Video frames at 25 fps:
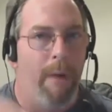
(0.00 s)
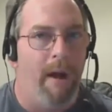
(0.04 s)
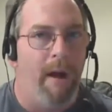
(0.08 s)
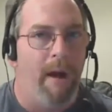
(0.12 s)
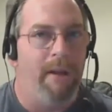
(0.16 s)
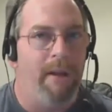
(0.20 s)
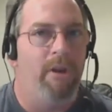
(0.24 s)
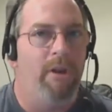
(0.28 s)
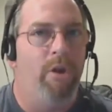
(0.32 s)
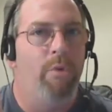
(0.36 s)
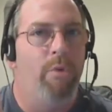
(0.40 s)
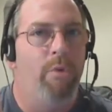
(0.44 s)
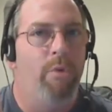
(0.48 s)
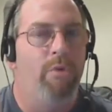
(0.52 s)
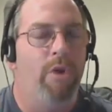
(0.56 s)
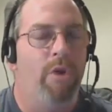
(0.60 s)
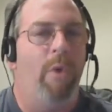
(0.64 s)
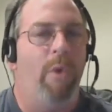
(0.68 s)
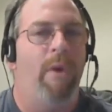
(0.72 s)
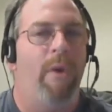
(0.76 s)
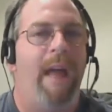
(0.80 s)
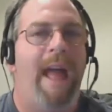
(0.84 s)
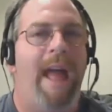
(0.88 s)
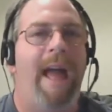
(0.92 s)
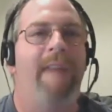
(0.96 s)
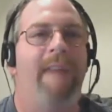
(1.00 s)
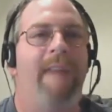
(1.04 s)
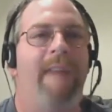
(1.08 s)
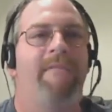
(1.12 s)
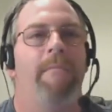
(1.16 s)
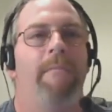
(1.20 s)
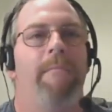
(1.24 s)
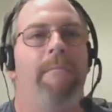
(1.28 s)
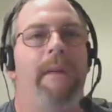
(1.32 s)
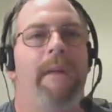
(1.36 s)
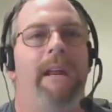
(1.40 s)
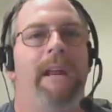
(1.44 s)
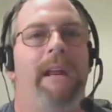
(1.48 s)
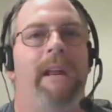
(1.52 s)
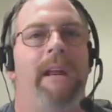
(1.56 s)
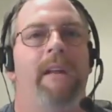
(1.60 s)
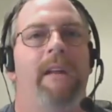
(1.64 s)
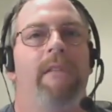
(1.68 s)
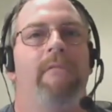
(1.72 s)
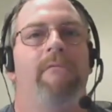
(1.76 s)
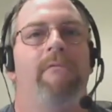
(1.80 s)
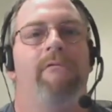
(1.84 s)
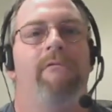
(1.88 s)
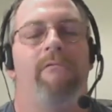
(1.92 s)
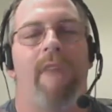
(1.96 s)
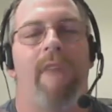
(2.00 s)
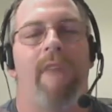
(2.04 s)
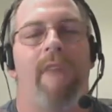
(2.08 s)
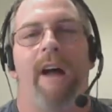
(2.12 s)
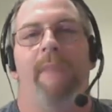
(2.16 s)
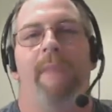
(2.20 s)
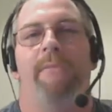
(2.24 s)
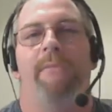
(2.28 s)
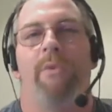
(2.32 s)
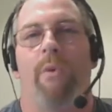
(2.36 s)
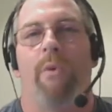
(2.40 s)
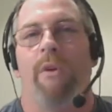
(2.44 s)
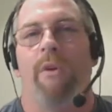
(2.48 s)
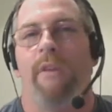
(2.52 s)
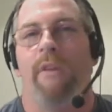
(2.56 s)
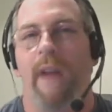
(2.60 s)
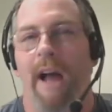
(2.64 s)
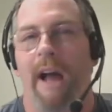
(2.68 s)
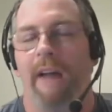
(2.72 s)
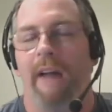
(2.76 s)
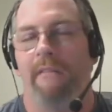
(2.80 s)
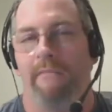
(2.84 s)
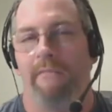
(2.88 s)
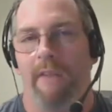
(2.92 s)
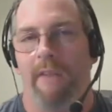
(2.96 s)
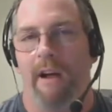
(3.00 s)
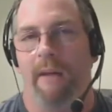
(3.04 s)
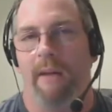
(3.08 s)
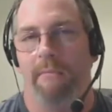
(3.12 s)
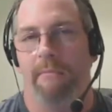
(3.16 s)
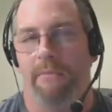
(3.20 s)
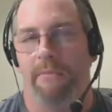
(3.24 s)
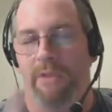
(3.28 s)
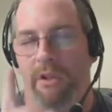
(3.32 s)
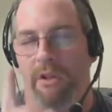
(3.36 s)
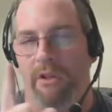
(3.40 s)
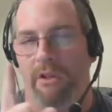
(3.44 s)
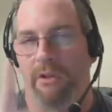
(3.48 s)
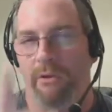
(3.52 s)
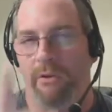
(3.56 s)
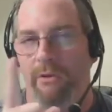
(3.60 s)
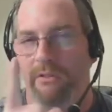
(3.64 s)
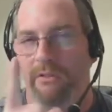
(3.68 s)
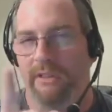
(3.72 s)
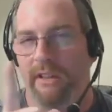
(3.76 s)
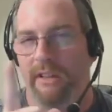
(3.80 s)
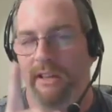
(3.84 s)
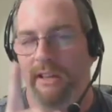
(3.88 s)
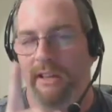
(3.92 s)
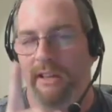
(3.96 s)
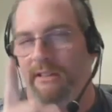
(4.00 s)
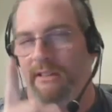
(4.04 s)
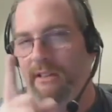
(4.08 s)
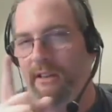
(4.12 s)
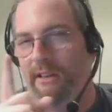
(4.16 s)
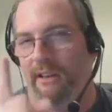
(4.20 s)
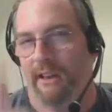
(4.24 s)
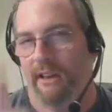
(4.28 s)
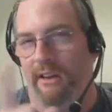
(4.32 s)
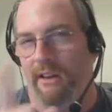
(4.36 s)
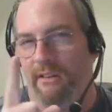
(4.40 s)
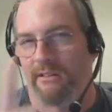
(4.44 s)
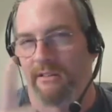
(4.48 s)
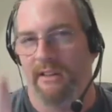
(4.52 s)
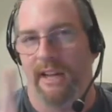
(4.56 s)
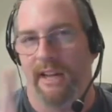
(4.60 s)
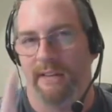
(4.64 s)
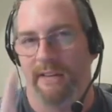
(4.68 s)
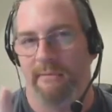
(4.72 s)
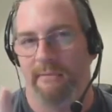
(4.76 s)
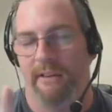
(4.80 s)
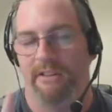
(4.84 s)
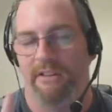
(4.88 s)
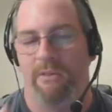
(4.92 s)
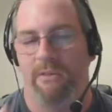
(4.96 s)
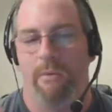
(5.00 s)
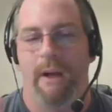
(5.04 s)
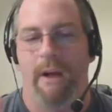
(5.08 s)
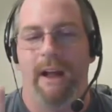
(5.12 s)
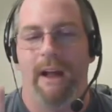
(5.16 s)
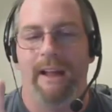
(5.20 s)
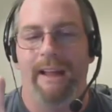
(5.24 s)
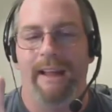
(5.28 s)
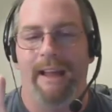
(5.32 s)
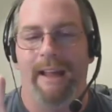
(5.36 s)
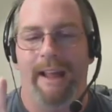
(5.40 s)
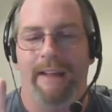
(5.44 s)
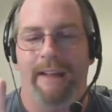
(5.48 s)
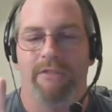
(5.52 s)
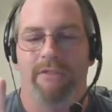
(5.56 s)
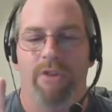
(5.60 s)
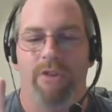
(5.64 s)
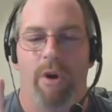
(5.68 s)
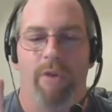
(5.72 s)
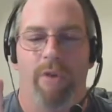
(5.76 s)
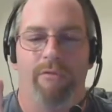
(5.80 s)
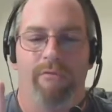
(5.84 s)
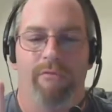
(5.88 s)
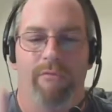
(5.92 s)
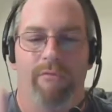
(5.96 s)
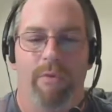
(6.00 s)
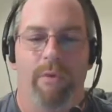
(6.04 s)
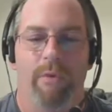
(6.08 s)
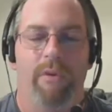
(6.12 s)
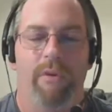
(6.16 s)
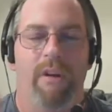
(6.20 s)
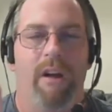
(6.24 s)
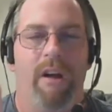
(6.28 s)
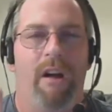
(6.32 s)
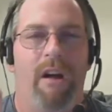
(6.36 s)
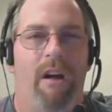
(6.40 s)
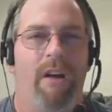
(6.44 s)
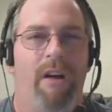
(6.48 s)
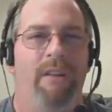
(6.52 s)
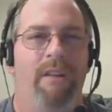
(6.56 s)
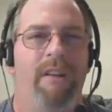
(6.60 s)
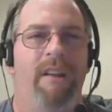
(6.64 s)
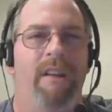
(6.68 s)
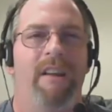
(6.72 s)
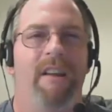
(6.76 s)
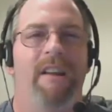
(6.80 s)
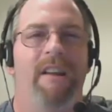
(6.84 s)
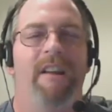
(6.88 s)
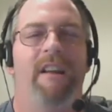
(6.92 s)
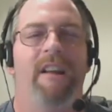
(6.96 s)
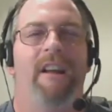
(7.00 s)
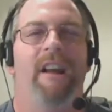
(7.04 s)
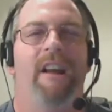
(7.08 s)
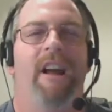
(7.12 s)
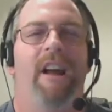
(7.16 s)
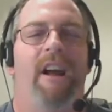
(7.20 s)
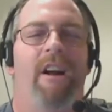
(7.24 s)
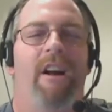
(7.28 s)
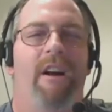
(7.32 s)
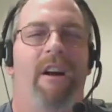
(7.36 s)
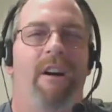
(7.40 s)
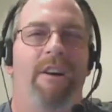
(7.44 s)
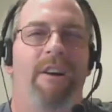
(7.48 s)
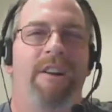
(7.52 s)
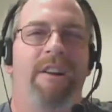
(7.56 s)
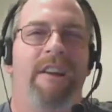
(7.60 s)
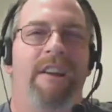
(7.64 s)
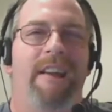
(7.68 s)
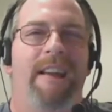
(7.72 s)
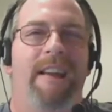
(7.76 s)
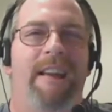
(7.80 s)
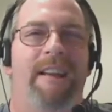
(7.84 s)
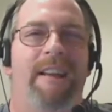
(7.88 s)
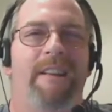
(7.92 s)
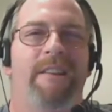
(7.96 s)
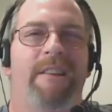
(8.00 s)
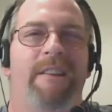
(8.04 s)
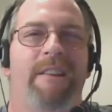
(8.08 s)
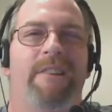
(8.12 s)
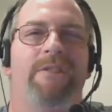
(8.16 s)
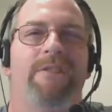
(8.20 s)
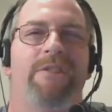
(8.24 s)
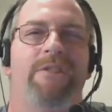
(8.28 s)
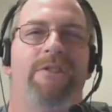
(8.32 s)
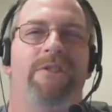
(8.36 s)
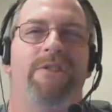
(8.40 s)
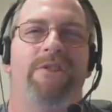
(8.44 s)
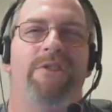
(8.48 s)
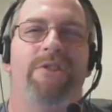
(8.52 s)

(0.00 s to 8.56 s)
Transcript: But you don't have to be ROMmed or not ROMmed to use this. And here's the explanation why. It's called root uninstaller.